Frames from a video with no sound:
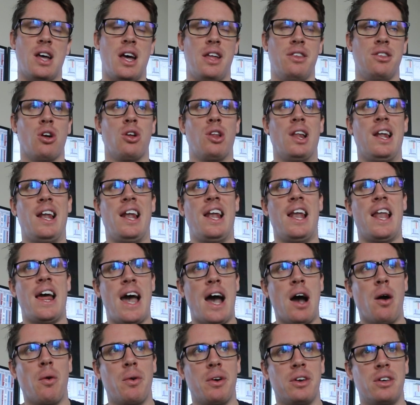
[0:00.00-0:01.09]
and not
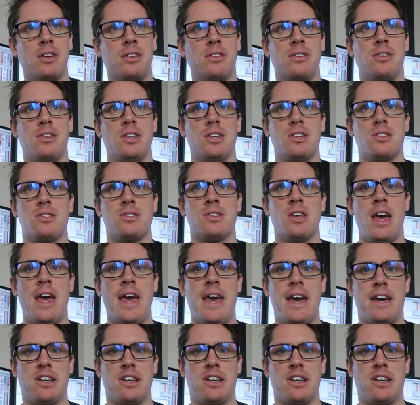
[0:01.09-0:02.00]
allowing this